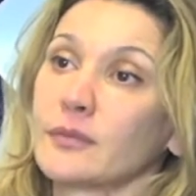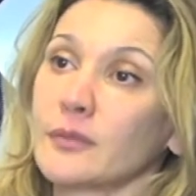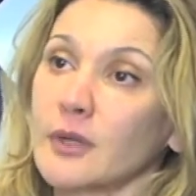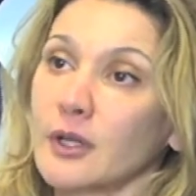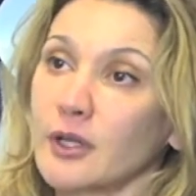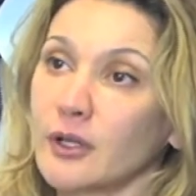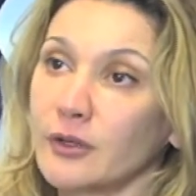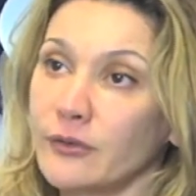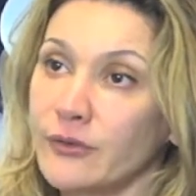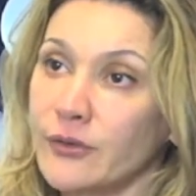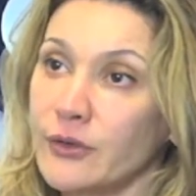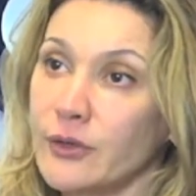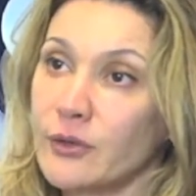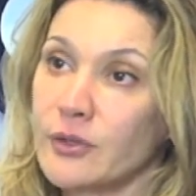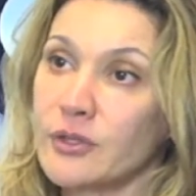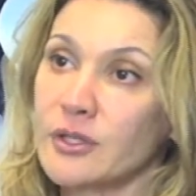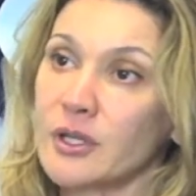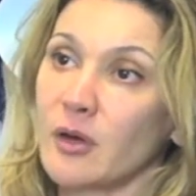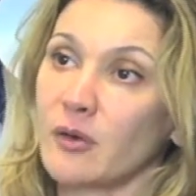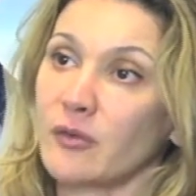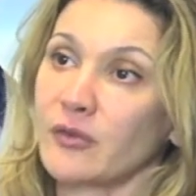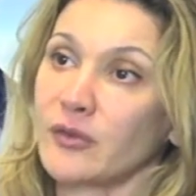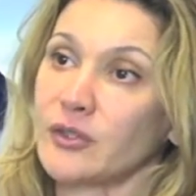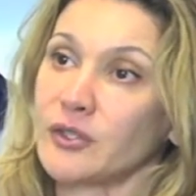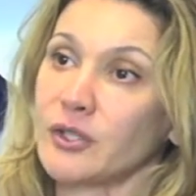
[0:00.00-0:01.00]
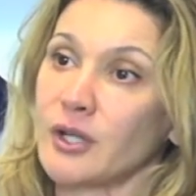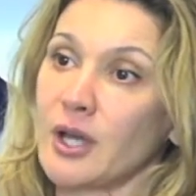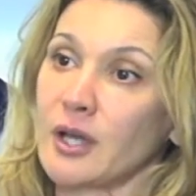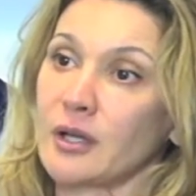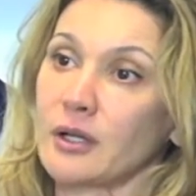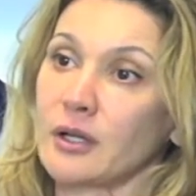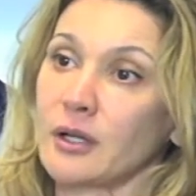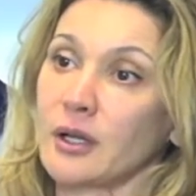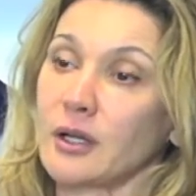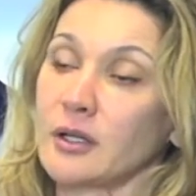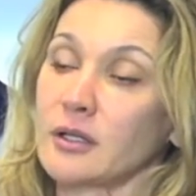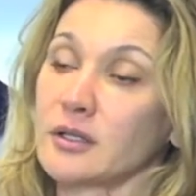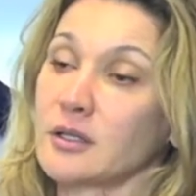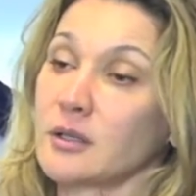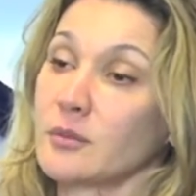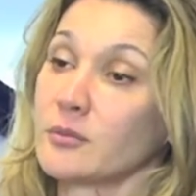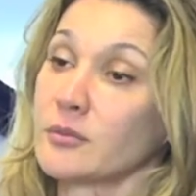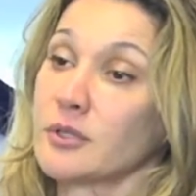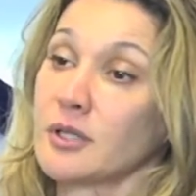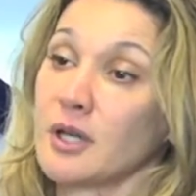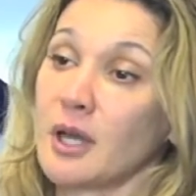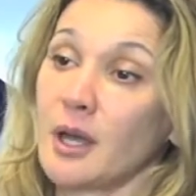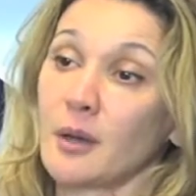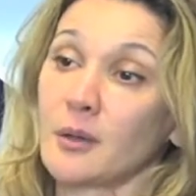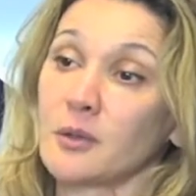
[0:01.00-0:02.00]
confuse our vagina and
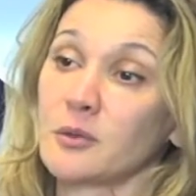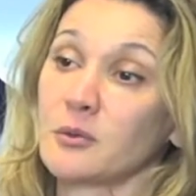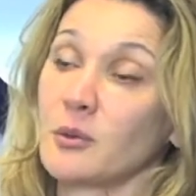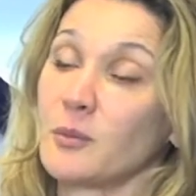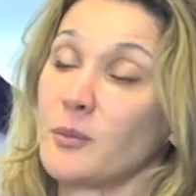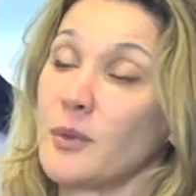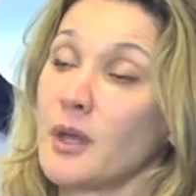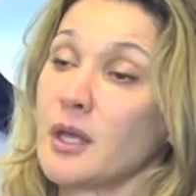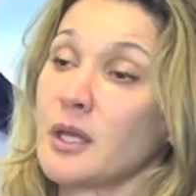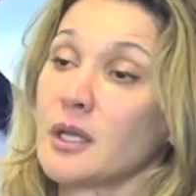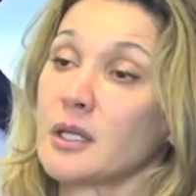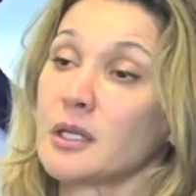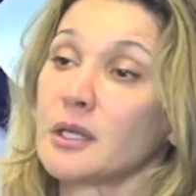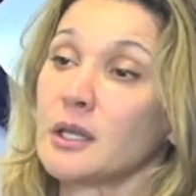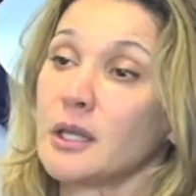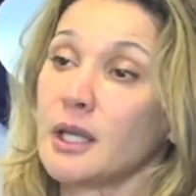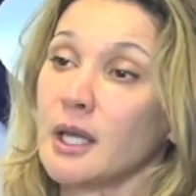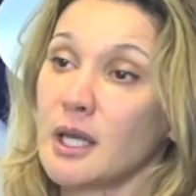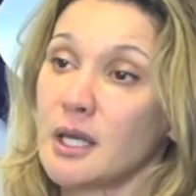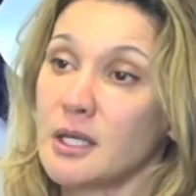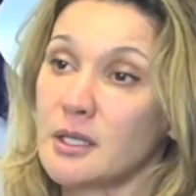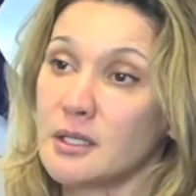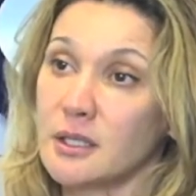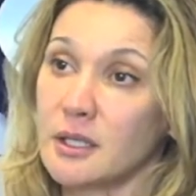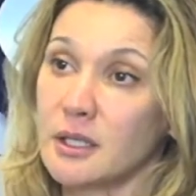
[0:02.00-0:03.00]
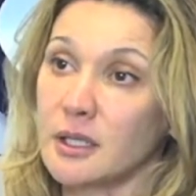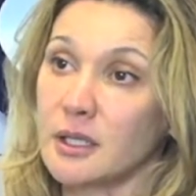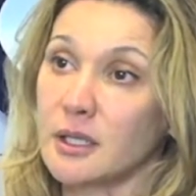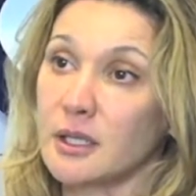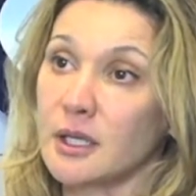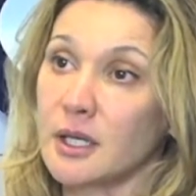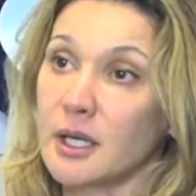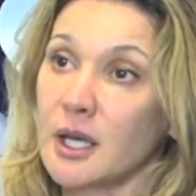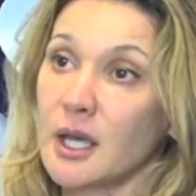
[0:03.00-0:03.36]
sometimes we make it lazy.